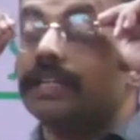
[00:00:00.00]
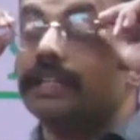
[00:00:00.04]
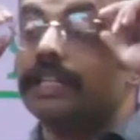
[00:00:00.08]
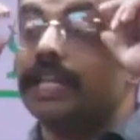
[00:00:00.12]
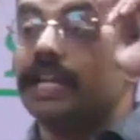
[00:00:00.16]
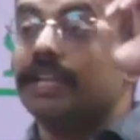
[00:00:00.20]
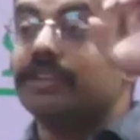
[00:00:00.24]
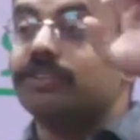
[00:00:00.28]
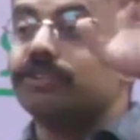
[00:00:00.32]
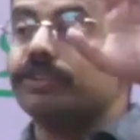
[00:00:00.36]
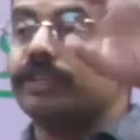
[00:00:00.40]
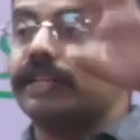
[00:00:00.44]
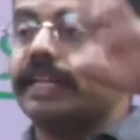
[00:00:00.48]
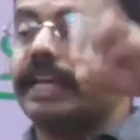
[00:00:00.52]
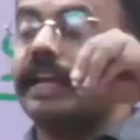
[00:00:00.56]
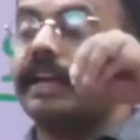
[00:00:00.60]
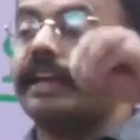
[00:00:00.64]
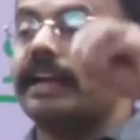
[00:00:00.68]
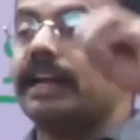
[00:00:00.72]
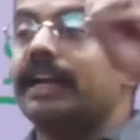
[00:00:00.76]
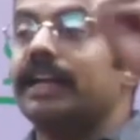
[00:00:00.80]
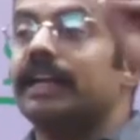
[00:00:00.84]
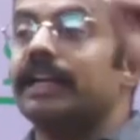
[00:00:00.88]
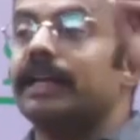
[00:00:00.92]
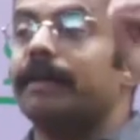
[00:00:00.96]
they used to
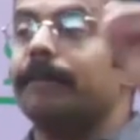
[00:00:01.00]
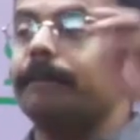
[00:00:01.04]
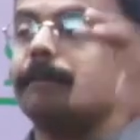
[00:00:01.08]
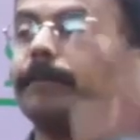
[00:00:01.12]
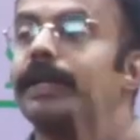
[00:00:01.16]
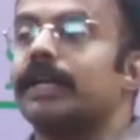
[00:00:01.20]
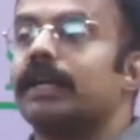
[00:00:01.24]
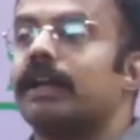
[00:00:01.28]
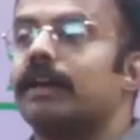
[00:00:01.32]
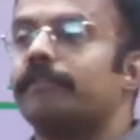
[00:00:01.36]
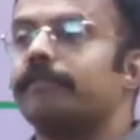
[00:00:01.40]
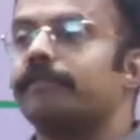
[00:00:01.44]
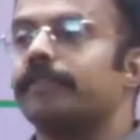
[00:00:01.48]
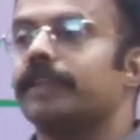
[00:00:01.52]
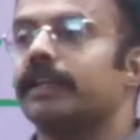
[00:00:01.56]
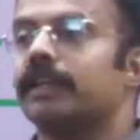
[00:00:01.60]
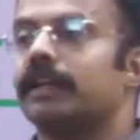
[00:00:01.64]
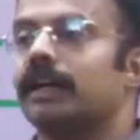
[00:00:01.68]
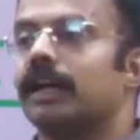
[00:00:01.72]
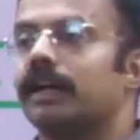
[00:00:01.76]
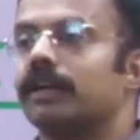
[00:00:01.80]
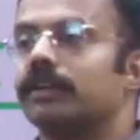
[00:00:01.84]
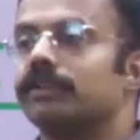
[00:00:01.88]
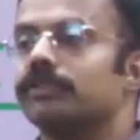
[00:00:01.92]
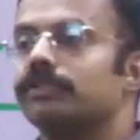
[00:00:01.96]
take and dump in
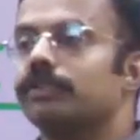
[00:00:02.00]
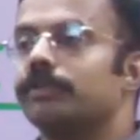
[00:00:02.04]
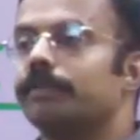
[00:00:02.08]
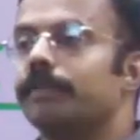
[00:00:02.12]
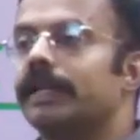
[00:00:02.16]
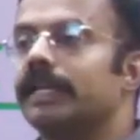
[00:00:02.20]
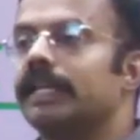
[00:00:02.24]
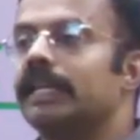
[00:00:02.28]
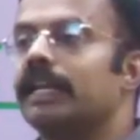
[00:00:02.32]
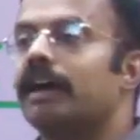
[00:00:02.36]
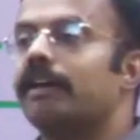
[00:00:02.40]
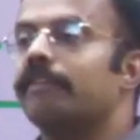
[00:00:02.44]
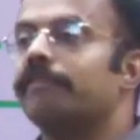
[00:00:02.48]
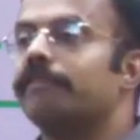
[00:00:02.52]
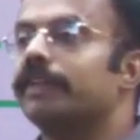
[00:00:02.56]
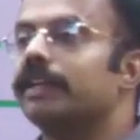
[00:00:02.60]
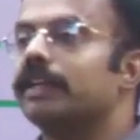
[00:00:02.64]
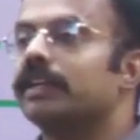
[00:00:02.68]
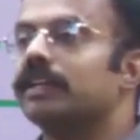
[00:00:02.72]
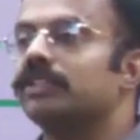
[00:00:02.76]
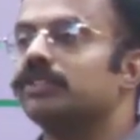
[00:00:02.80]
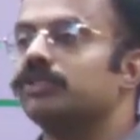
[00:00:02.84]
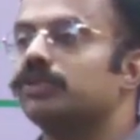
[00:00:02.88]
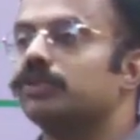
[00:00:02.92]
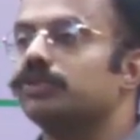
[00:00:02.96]
Africa. So many
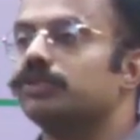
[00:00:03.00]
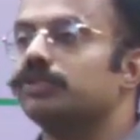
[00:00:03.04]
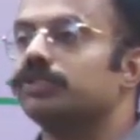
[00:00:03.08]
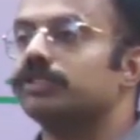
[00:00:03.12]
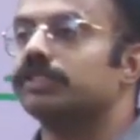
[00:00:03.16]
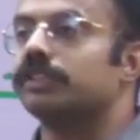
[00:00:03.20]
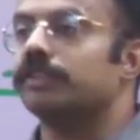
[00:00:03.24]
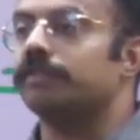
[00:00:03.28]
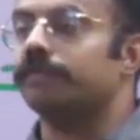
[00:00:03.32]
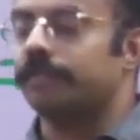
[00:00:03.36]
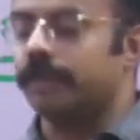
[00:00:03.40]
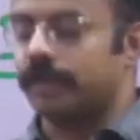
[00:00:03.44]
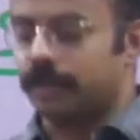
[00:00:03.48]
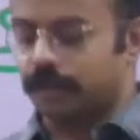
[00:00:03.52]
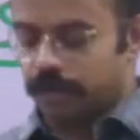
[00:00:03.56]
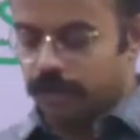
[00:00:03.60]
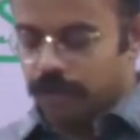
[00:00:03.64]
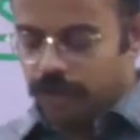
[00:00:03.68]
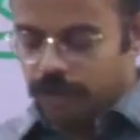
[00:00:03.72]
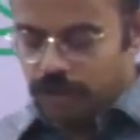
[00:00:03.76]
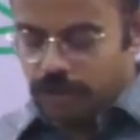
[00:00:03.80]
Africans used to suffer.